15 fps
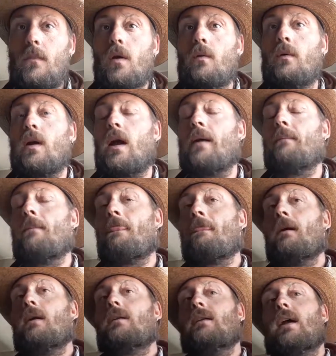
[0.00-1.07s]
Okay?
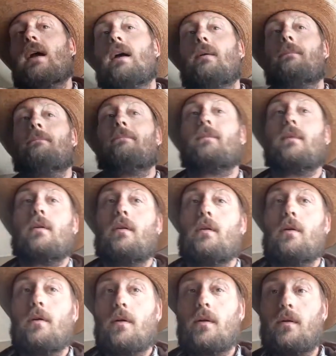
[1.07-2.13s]
Now,
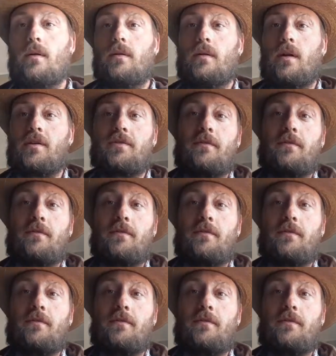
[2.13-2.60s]
there's